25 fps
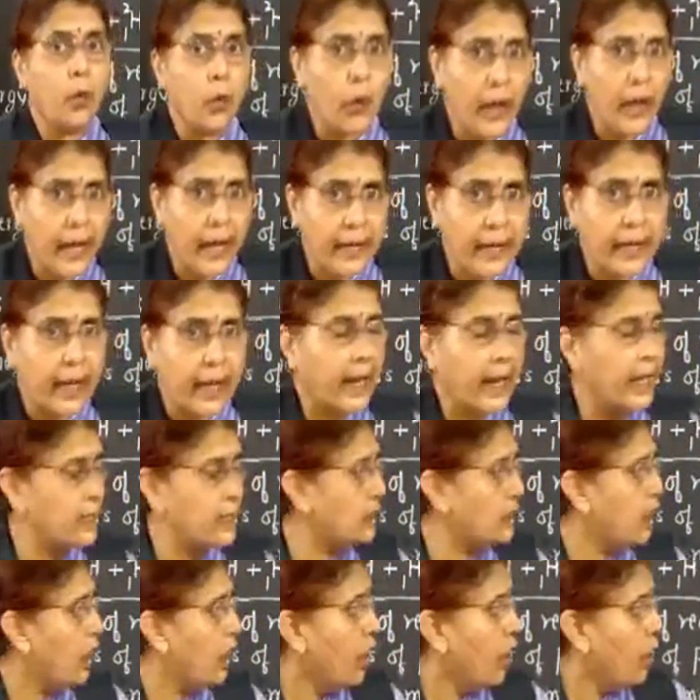
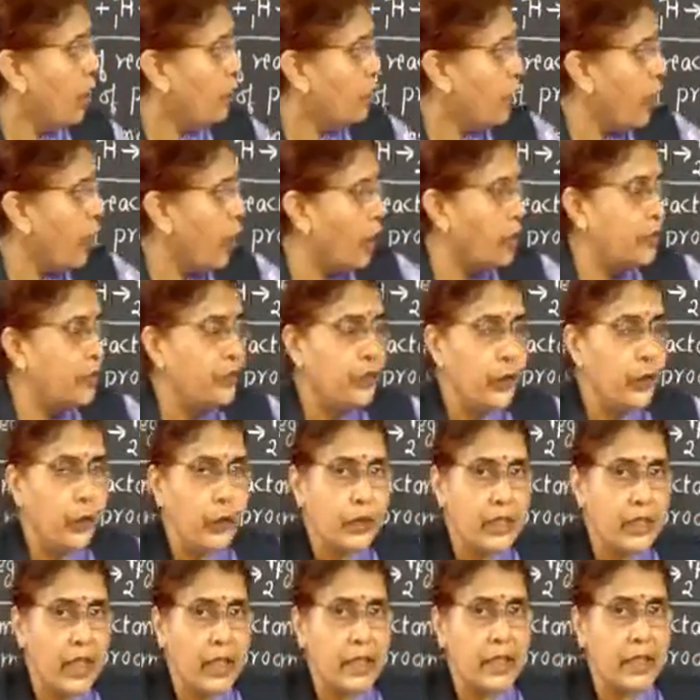whereas for
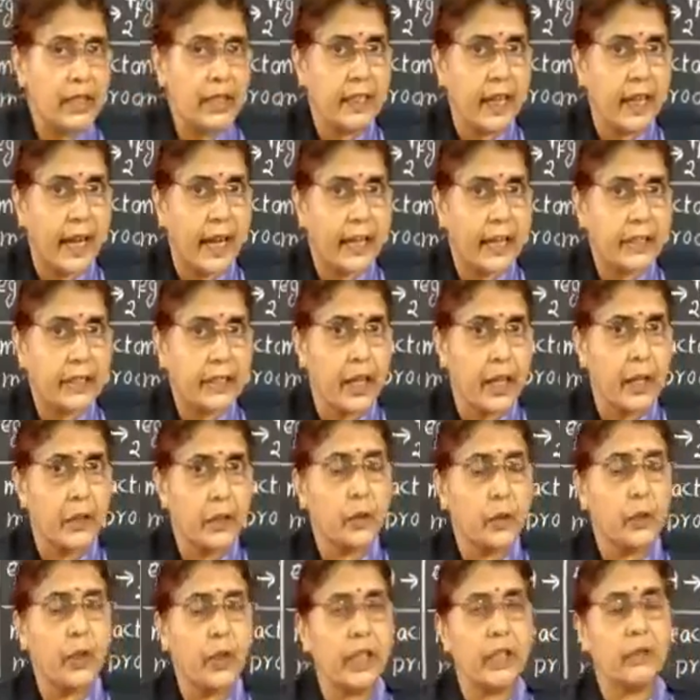fusion
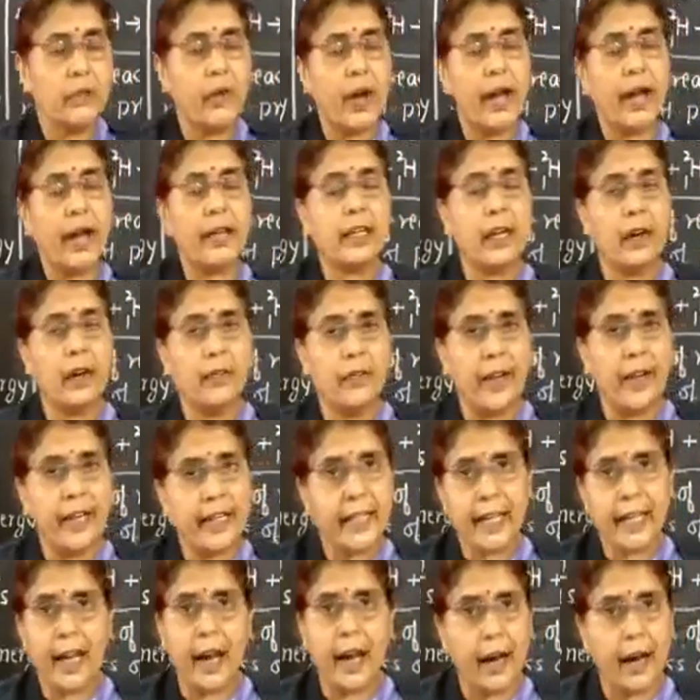reaction you require a
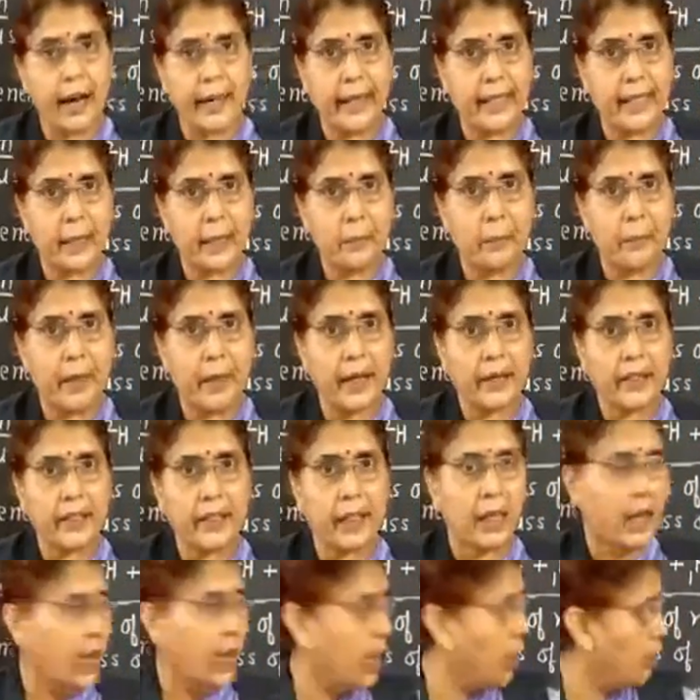very high
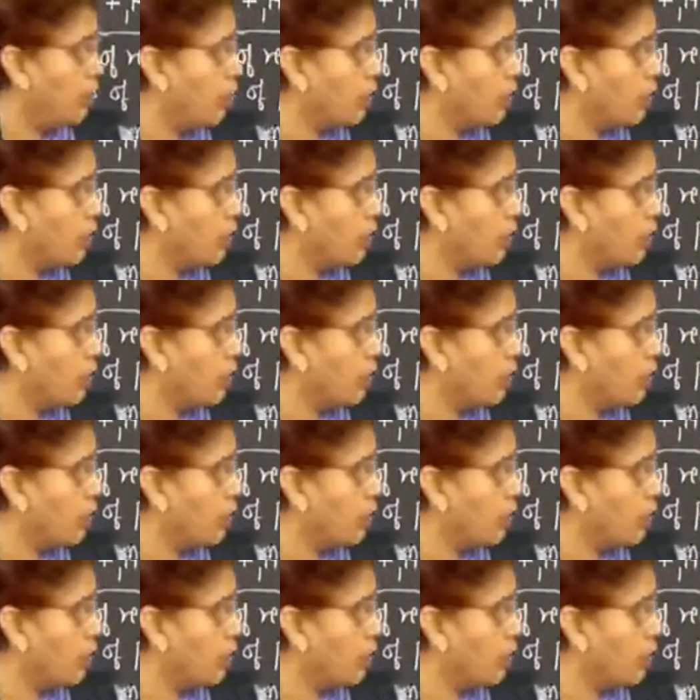temperature.